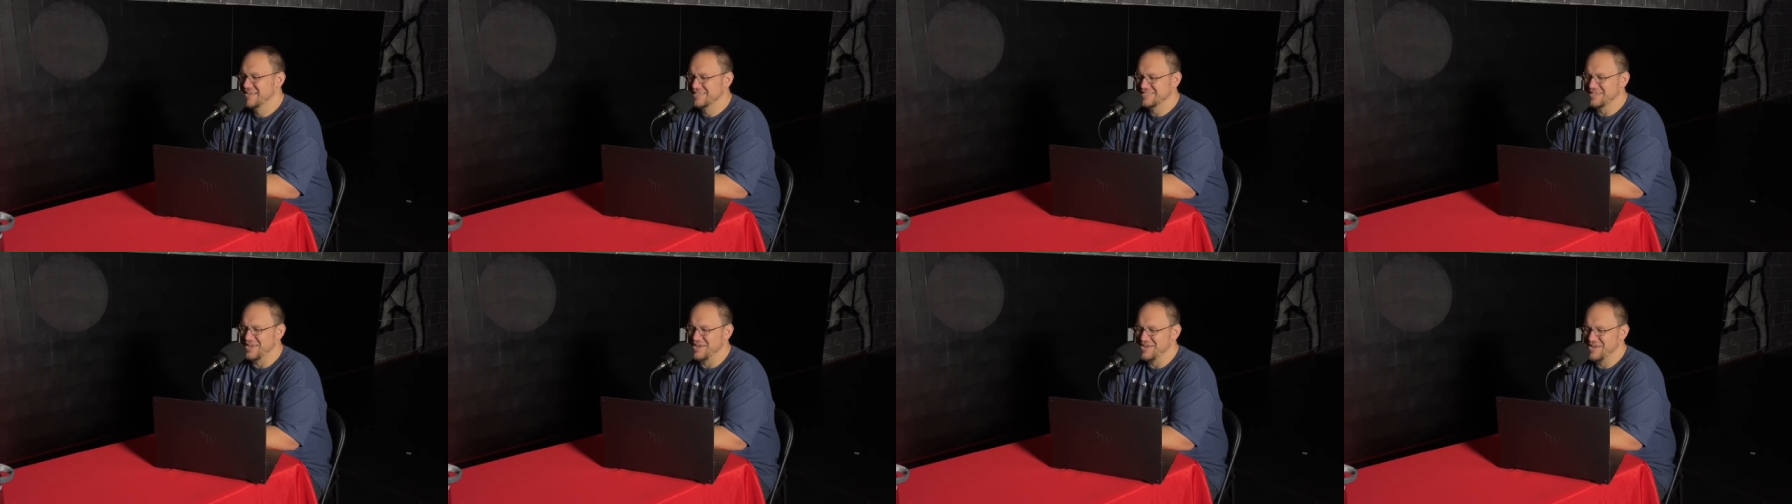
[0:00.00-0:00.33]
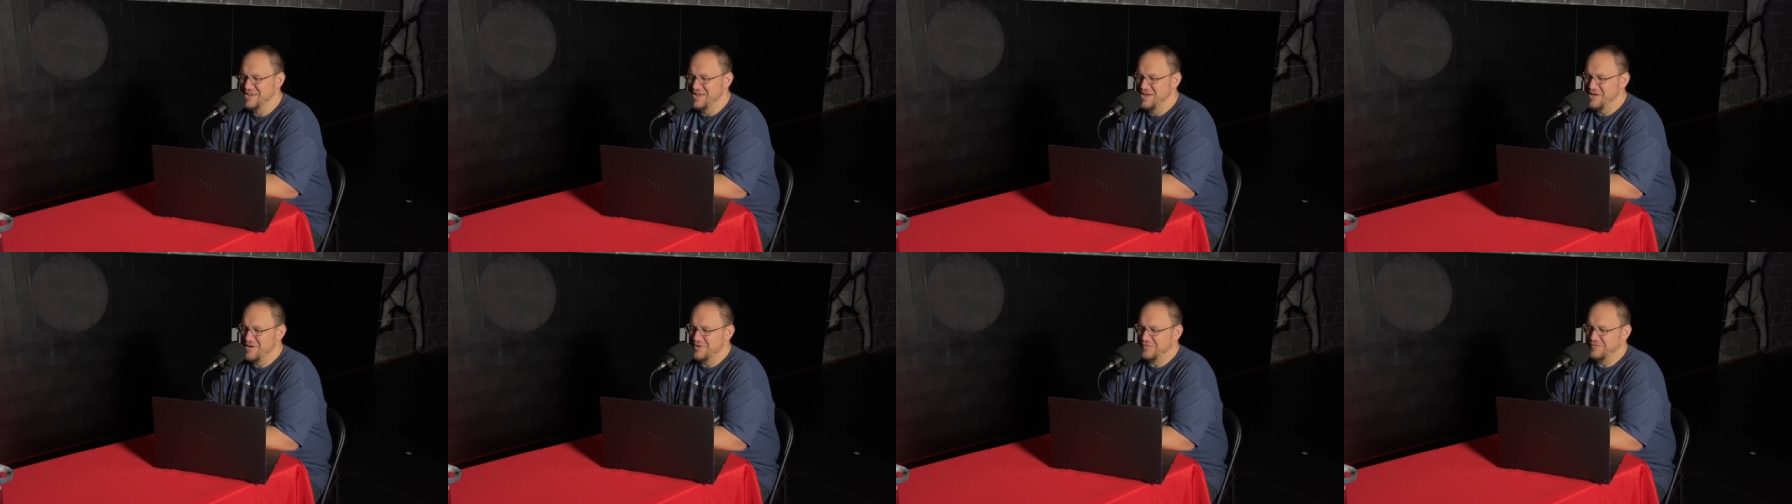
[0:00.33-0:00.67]
so
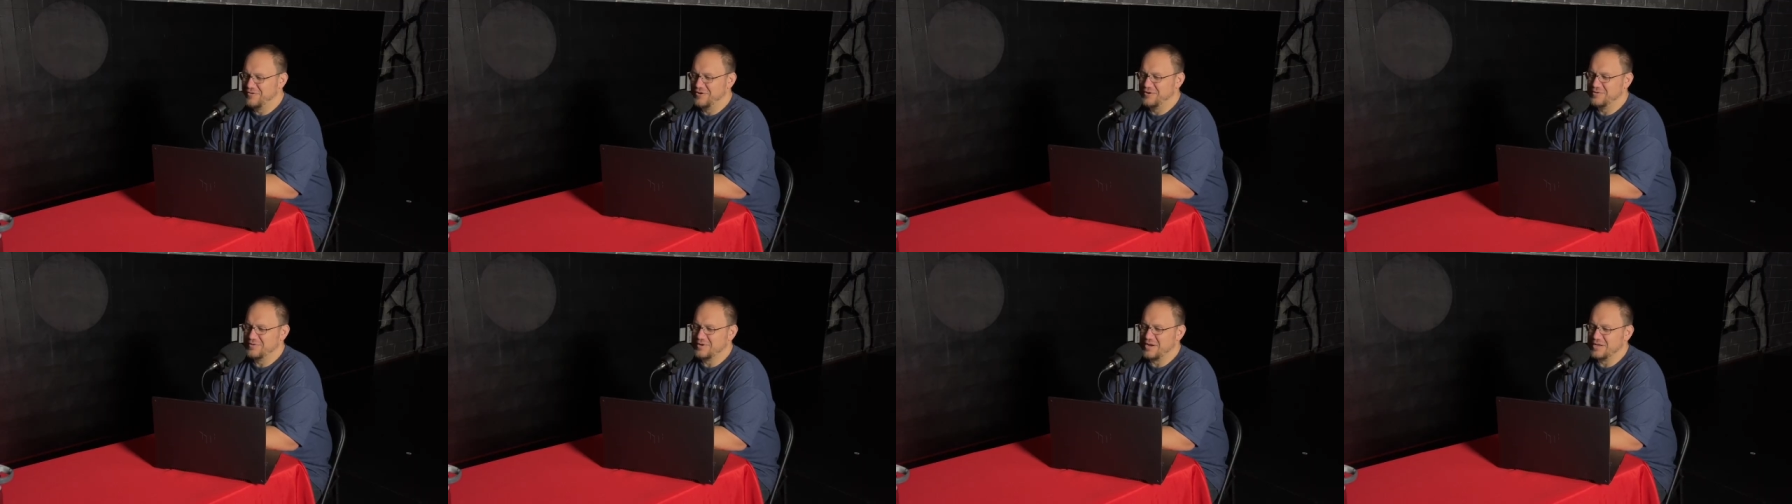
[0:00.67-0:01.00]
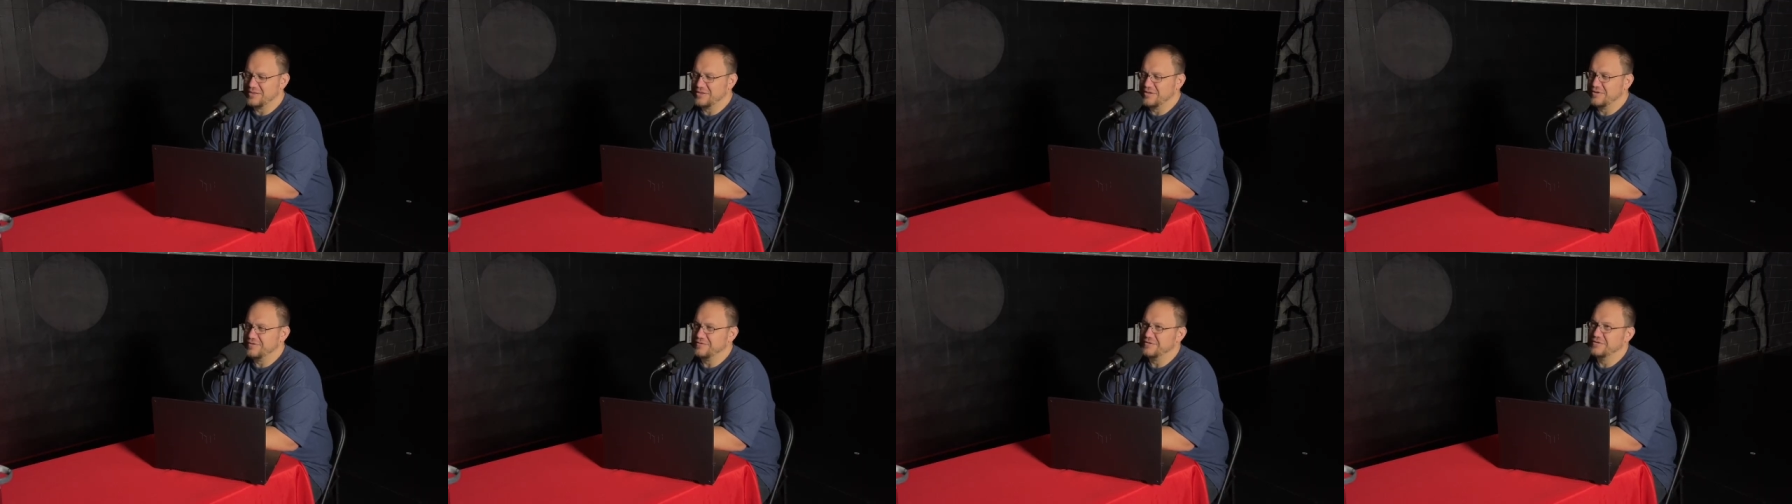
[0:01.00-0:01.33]
phone
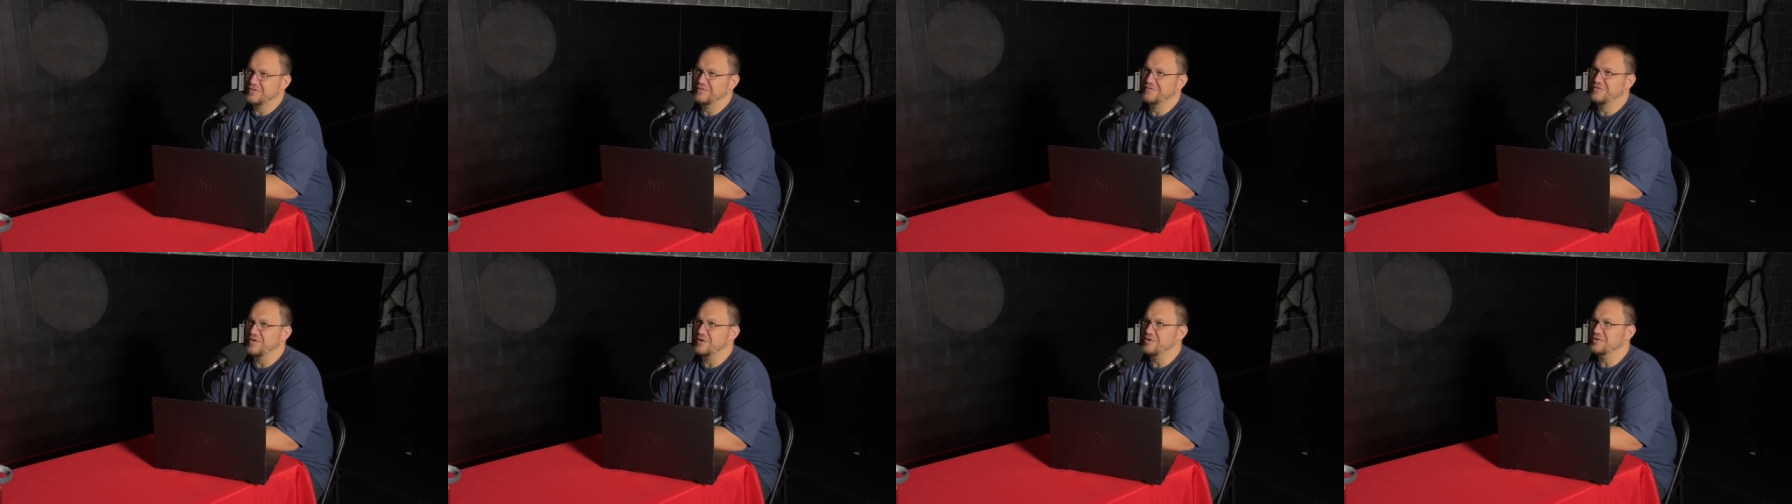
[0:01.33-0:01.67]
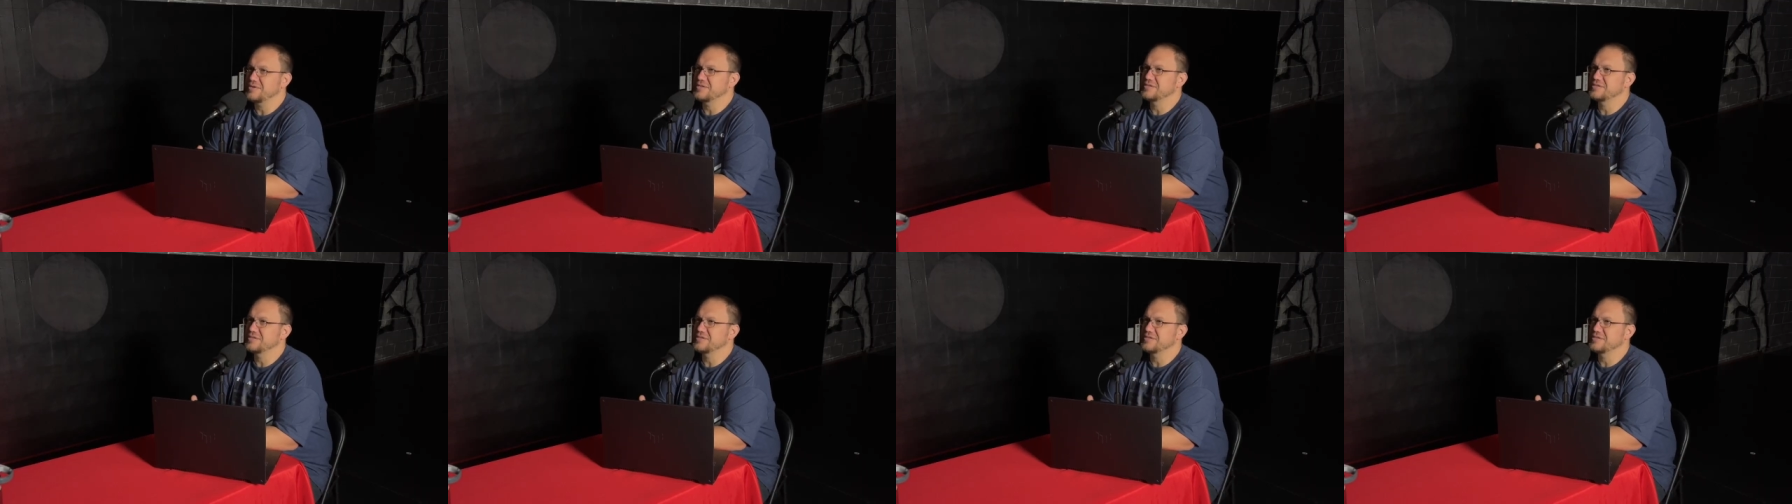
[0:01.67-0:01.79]
the, the phone